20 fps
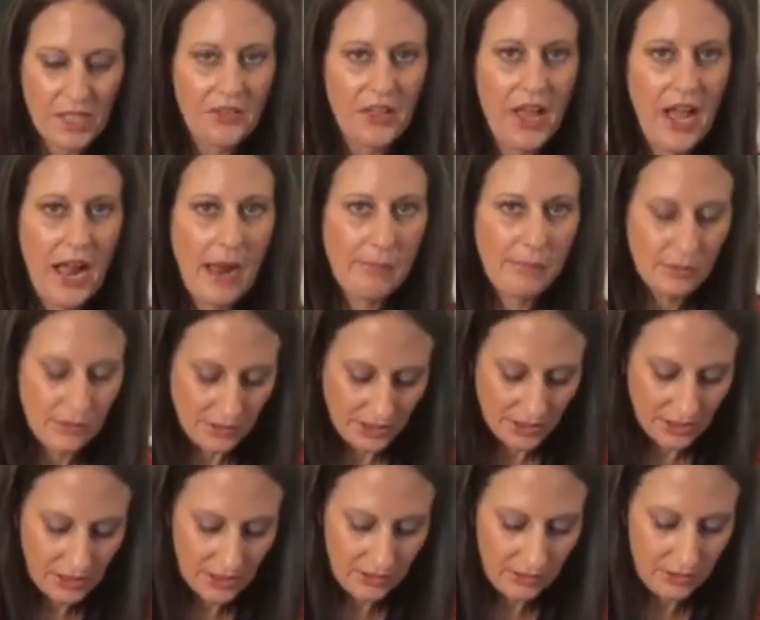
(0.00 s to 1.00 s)
and the
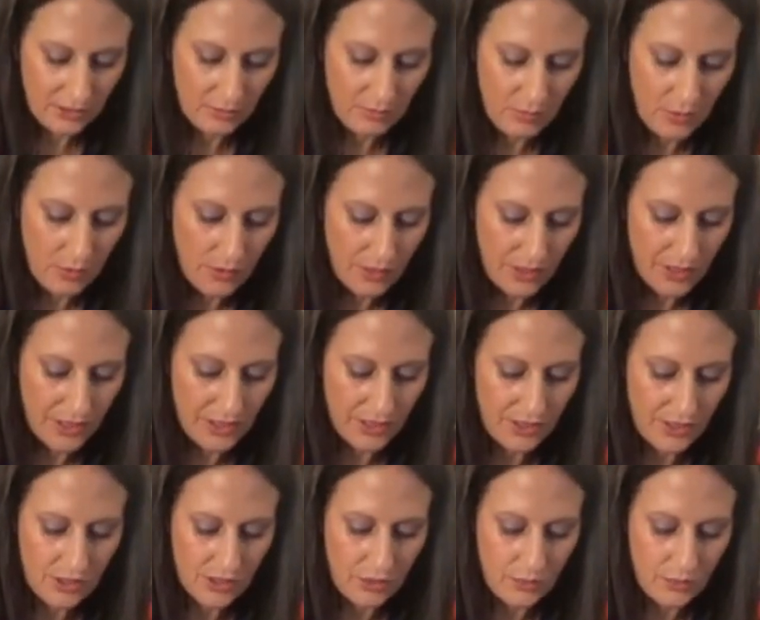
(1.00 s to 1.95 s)
apple, it's a little more